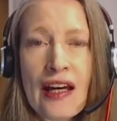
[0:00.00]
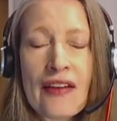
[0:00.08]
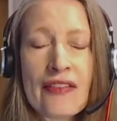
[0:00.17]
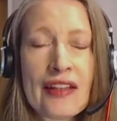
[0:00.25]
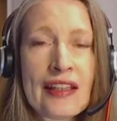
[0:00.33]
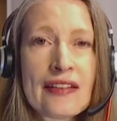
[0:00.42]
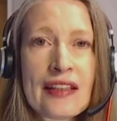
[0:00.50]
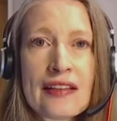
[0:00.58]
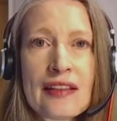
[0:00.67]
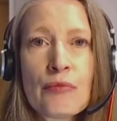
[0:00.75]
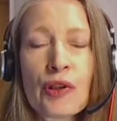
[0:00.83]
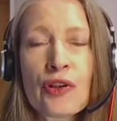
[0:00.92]
the
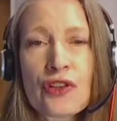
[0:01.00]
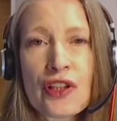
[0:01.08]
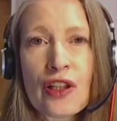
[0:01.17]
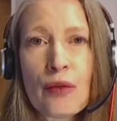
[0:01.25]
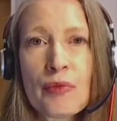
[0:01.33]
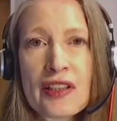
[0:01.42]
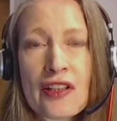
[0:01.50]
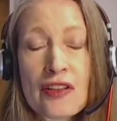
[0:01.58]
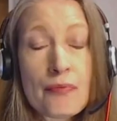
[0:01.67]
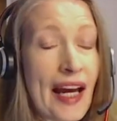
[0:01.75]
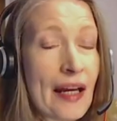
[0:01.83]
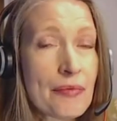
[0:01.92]
monetary accommodation
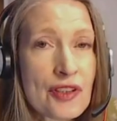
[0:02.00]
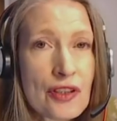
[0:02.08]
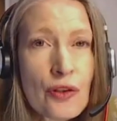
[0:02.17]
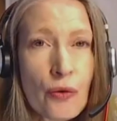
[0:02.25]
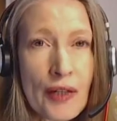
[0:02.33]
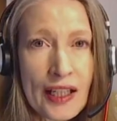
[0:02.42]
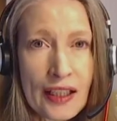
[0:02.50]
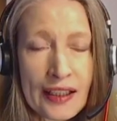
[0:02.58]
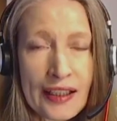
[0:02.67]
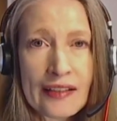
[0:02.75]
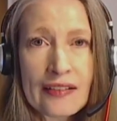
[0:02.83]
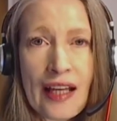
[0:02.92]
perhaps too
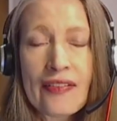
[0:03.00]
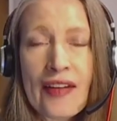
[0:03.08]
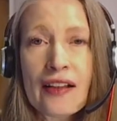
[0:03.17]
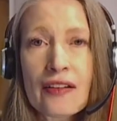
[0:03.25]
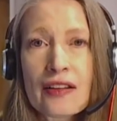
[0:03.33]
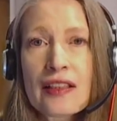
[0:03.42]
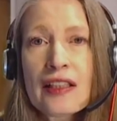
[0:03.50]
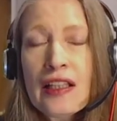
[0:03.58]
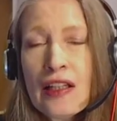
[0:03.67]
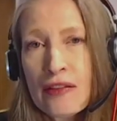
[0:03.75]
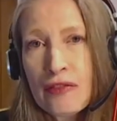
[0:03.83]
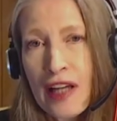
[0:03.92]
quickly, and that could
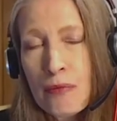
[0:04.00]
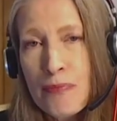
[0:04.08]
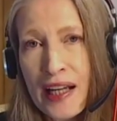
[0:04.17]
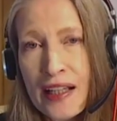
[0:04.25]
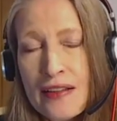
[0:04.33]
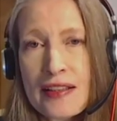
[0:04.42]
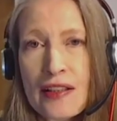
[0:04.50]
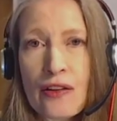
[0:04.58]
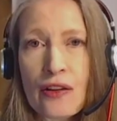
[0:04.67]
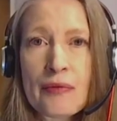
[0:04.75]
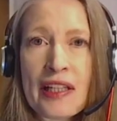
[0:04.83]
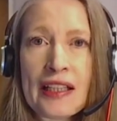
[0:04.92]
unbalance the
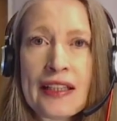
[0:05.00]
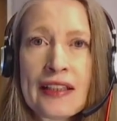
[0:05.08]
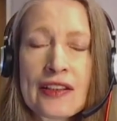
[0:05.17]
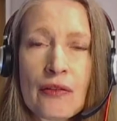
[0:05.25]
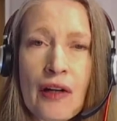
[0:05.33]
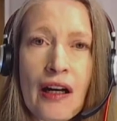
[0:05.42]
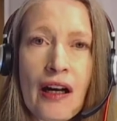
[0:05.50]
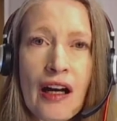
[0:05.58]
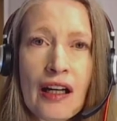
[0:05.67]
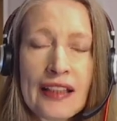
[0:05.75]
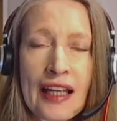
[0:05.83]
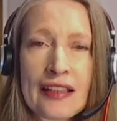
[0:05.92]
economy and lead to a
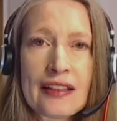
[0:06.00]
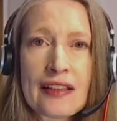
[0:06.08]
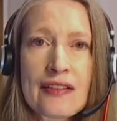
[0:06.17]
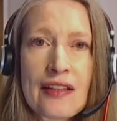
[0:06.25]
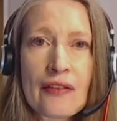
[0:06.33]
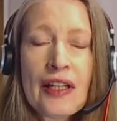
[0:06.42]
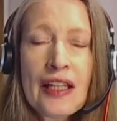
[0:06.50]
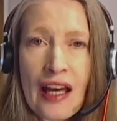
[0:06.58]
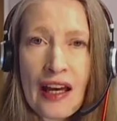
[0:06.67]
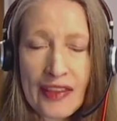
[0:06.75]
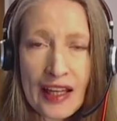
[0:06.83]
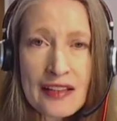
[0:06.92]
hard landing. So
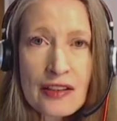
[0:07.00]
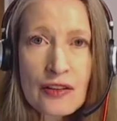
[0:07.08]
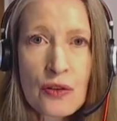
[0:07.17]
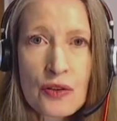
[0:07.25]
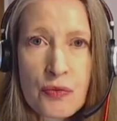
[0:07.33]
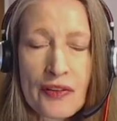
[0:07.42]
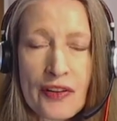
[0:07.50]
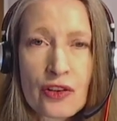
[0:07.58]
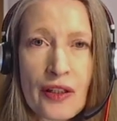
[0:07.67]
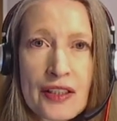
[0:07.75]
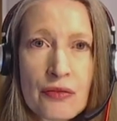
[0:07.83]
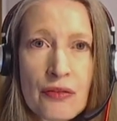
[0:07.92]
that's of course what they're
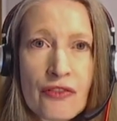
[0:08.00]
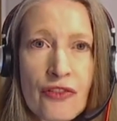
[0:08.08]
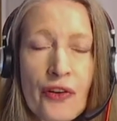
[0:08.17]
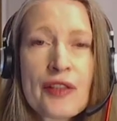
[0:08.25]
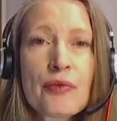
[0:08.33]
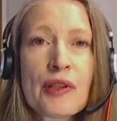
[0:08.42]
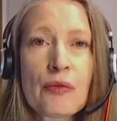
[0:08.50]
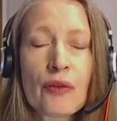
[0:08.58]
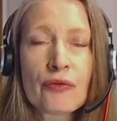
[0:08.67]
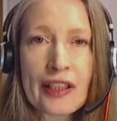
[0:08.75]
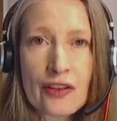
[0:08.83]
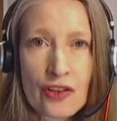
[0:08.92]
trying to avoid. We
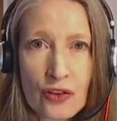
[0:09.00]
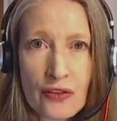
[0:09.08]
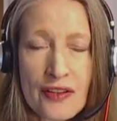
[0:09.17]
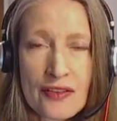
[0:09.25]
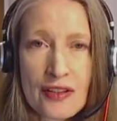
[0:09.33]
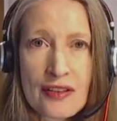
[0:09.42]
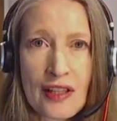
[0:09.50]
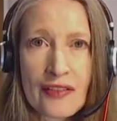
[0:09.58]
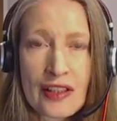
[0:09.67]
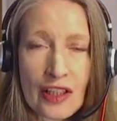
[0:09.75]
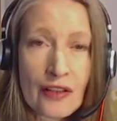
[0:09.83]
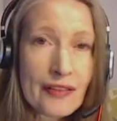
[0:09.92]
want reassurances that
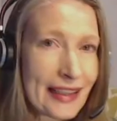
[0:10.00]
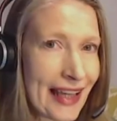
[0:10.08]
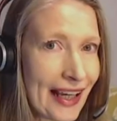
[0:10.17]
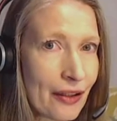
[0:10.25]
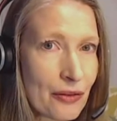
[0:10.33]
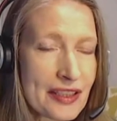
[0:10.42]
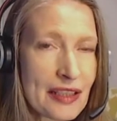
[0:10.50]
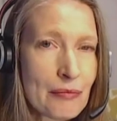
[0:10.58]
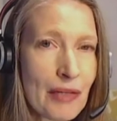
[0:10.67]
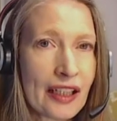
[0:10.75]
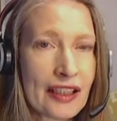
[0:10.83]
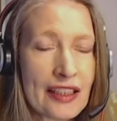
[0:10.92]
they don't. The equity
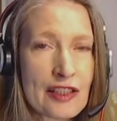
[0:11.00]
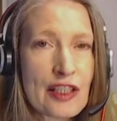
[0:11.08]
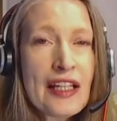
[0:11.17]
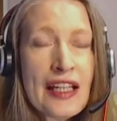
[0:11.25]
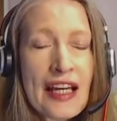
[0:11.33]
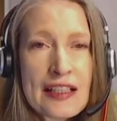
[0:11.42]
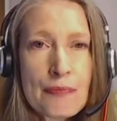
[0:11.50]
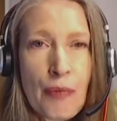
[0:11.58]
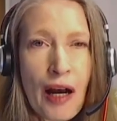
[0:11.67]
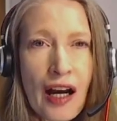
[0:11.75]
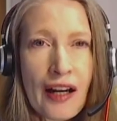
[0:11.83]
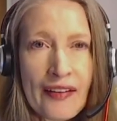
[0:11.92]
market is
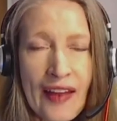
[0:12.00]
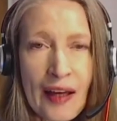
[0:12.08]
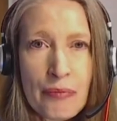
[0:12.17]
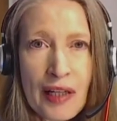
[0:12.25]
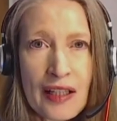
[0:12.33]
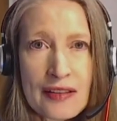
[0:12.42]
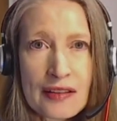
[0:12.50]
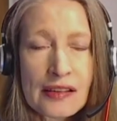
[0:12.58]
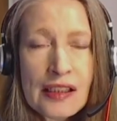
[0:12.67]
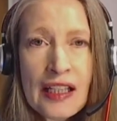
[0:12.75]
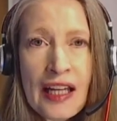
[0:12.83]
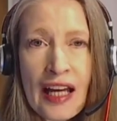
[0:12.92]
part of that puzzle,
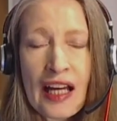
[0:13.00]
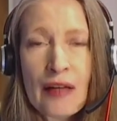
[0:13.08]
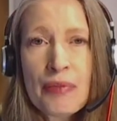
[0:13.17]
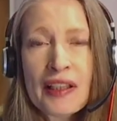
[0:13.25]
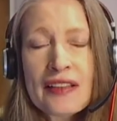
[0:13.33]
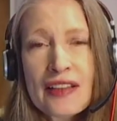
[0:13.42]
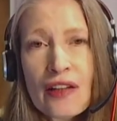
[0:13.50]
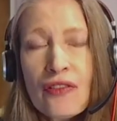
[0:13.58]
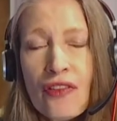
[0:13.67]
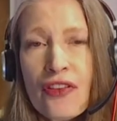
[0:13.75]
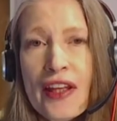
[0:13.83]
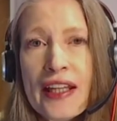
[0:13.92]
but I
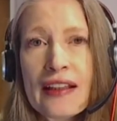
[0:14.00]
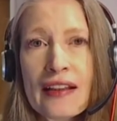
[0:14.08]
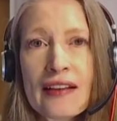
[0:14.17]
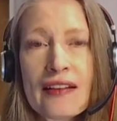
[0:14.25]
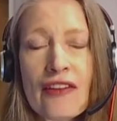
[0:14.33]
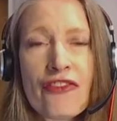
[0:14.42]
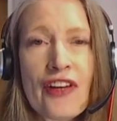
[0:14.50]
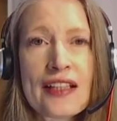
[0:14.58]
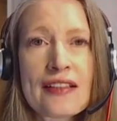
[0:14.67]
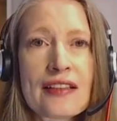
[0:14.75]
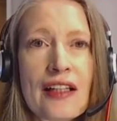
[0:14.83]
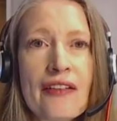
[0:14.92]
don't think the Fed
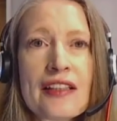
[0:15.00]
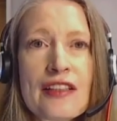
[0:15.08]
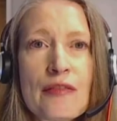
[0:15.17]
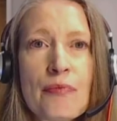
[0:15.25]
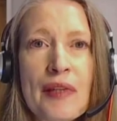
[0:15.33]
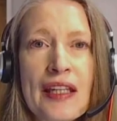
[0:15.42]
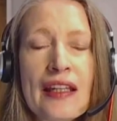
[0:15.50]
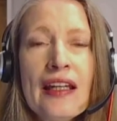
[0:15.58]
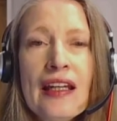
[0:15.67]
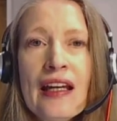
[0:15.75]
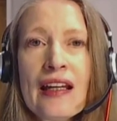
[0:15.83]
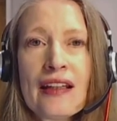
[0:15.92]
is going to be
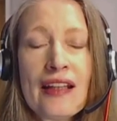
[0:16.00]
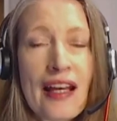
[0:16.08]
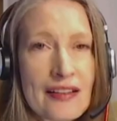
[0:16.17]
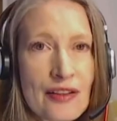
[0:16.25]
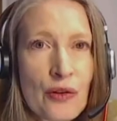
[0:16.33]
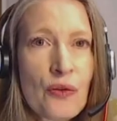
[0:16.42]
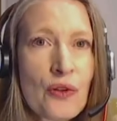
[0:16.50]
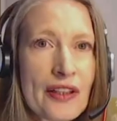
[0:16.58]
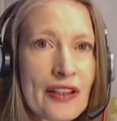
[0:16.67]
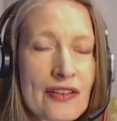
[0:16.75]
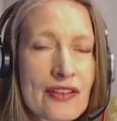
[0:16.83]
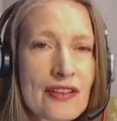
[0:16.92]
less
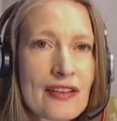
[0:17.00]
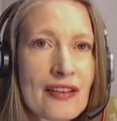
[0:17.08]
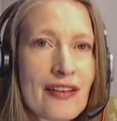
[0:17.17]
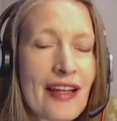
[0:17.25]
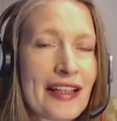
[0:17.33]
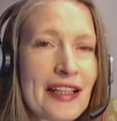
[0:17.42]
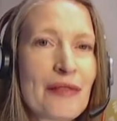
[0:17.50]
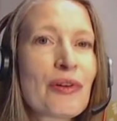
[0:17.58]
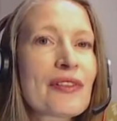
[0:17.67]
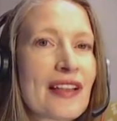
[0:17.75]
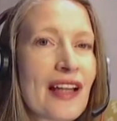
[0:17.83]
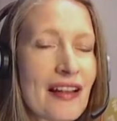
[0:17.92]
hawkish than he
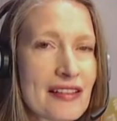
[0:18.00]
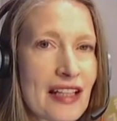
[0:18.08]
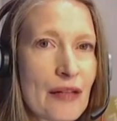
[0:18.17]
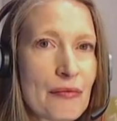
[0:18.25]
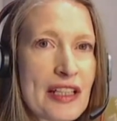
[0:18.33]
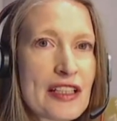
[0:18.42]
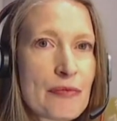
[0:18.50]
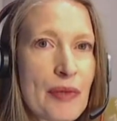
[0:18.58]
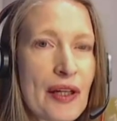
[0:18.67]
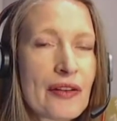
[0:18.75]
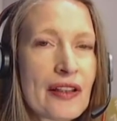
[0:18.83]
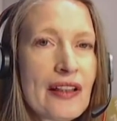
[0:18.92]
was last time he
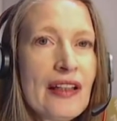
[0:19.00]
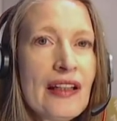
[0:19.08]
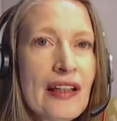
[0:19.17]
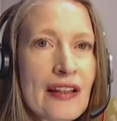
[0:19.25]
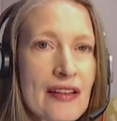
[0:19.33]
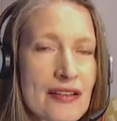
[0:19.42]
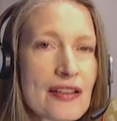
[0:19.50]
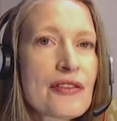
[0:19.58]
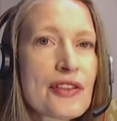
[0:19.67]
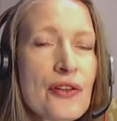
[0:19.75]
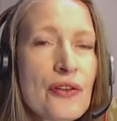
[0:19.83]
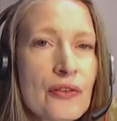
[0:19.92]
spoke so
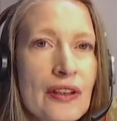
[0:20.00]
soon.